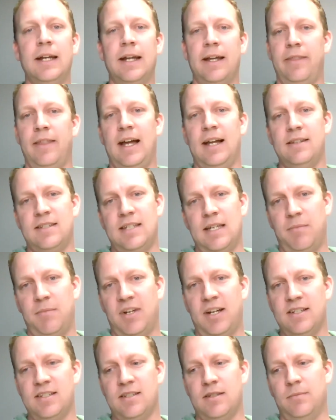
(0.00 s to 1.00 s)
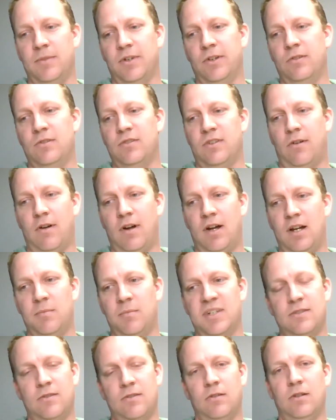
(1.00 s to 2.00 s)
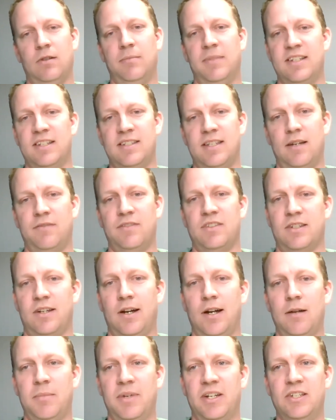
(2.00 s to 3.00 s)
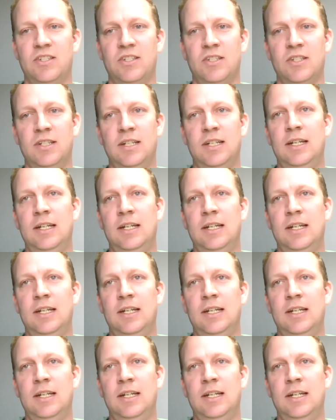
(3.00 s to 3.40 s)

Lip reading: and that same customer whose agronomist told him this stuff is garbage